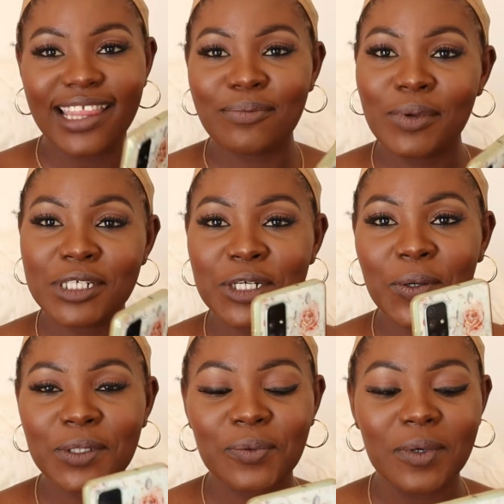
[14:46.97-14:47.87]
And the picture
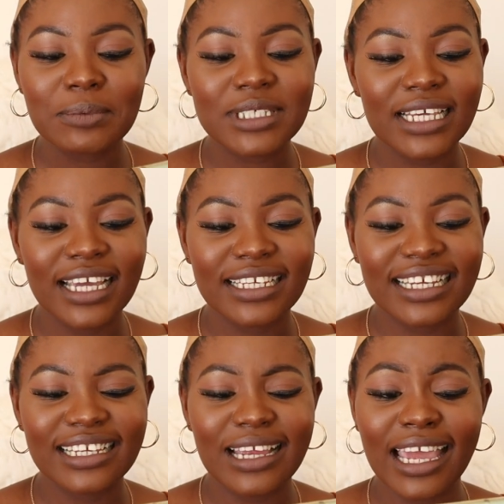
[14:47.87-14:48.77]
on the website,
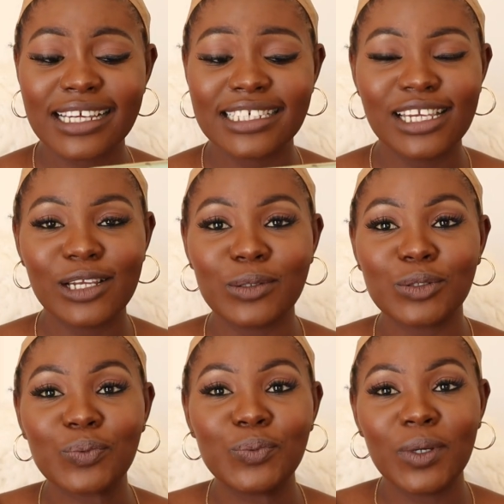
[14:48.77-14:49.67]
it actually
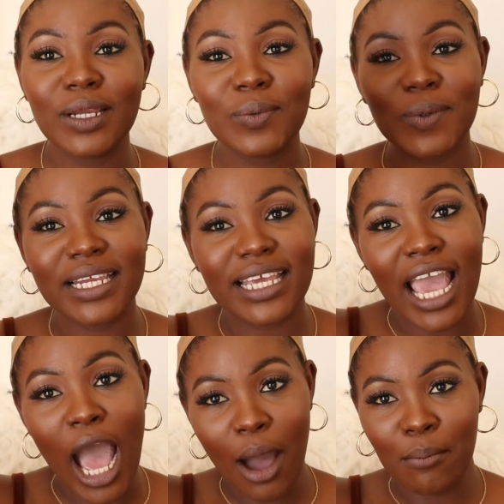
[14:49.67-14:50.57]
looks really, really
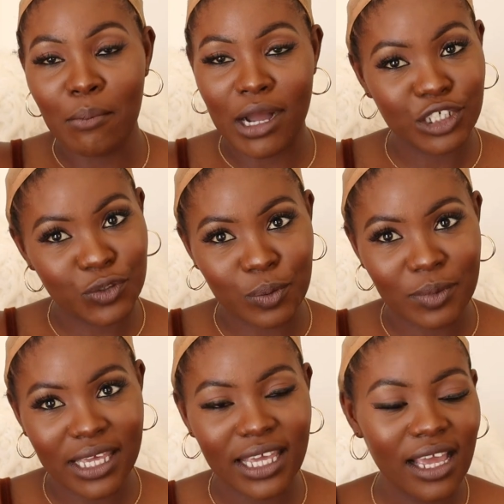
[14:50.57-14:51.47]

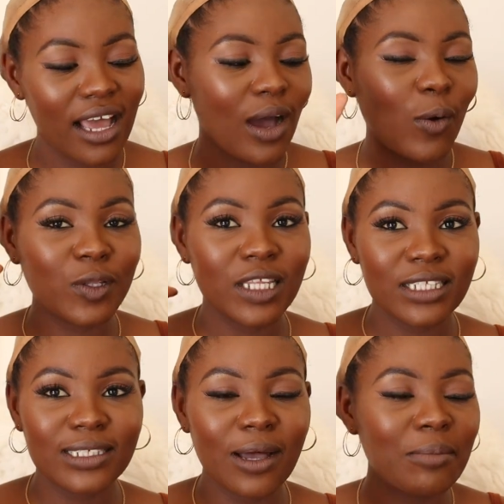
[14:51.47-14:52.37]
mushroomy on
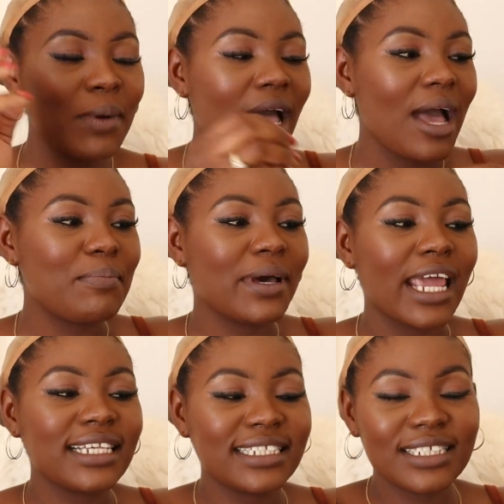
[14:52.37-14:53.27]
the top. But
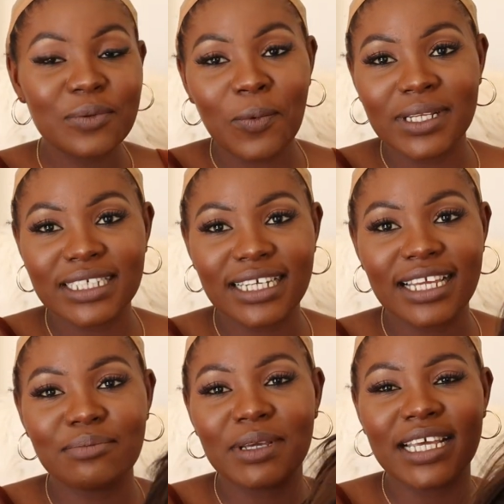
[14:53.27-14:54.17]
I still wanted
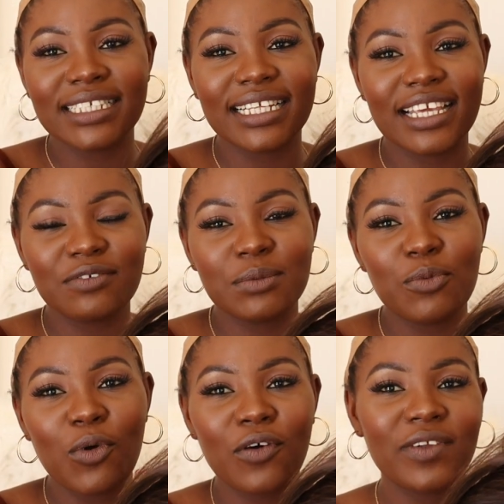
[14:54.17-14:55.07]
it because it gives me
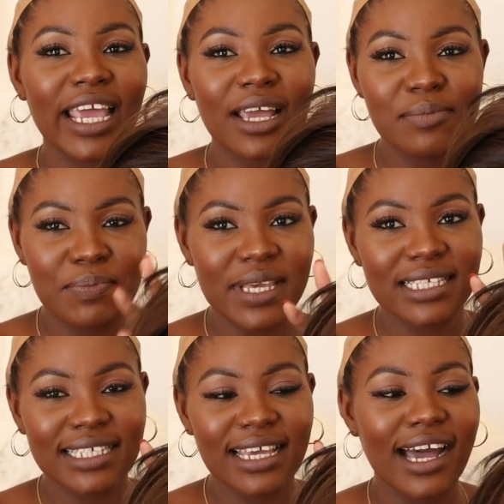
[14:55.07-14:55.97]
more of like a
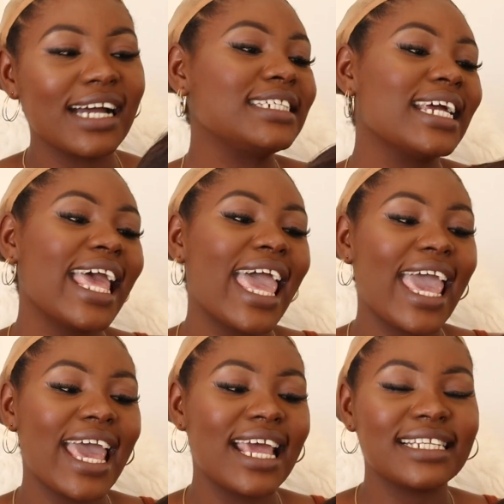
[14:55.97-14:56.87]
pixie cut.
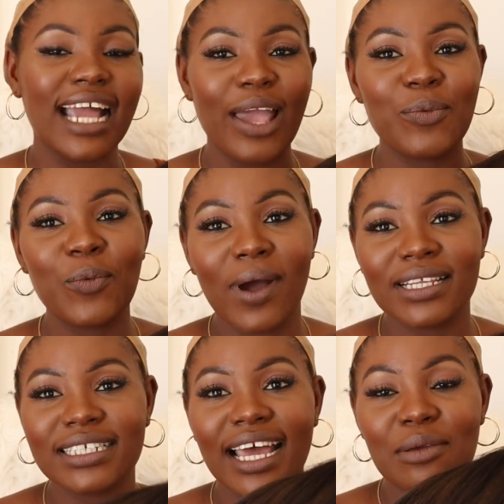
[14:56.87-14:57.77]
And I
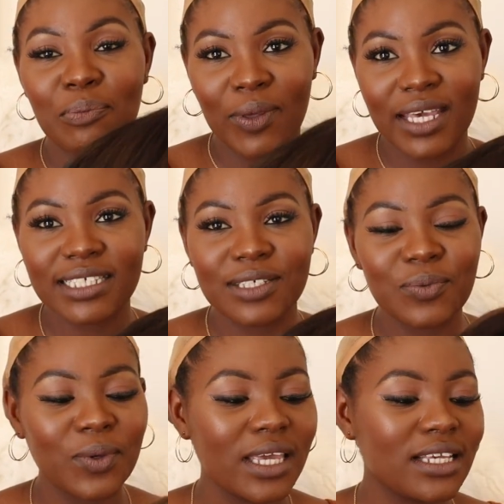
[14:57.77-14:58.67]
want a pixie
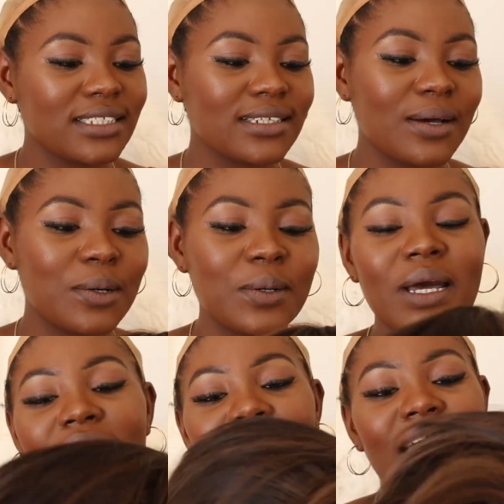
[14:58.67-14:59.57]
wig.
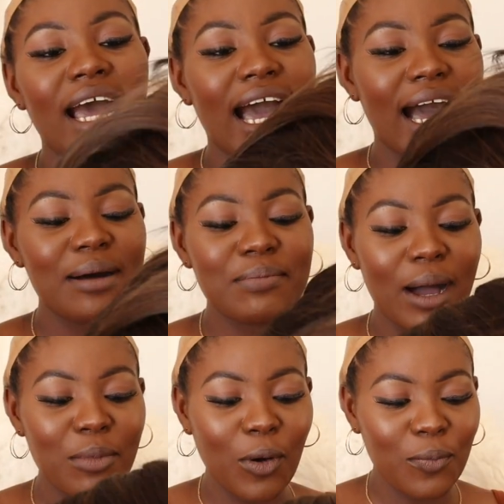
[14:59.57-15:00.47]
So
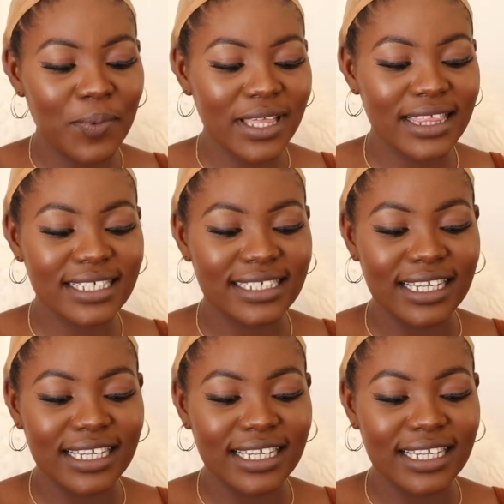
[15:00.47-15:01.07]
I'm hoping this